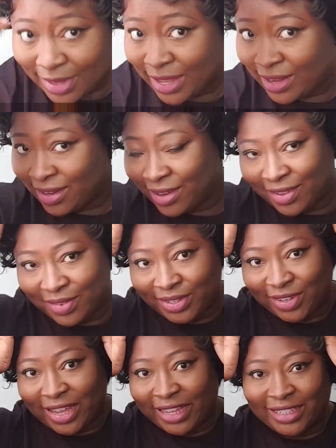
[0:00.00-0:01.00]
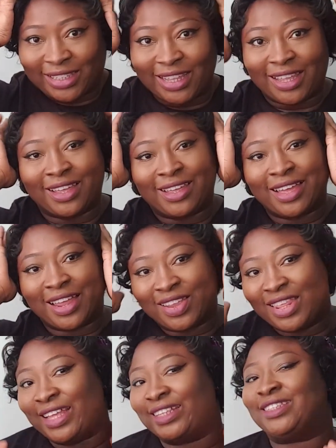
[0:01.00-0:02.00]
I don't know. What do you guys think? I don't
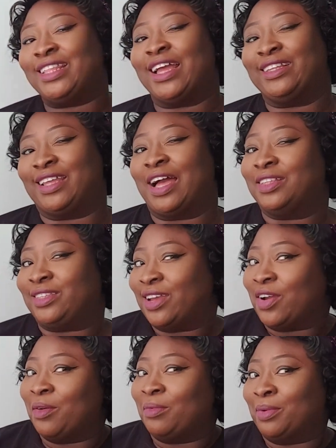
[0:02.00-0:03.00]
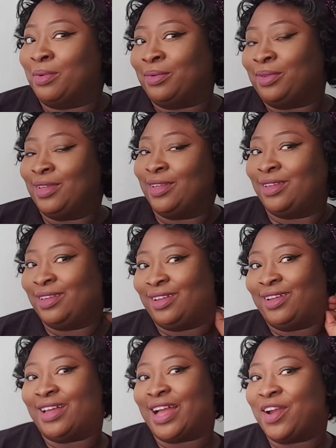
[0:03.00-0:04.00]
think it's like that terrible.
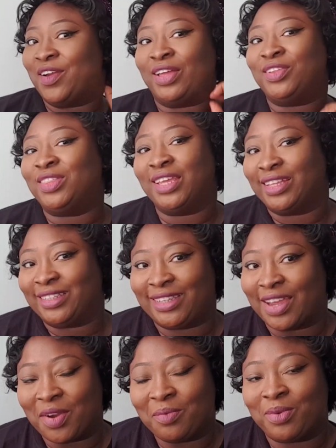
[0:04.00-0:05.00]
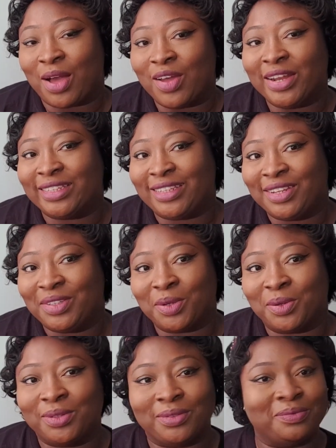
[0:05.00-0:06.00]
I, I don't think it's terrible. I honestly don't.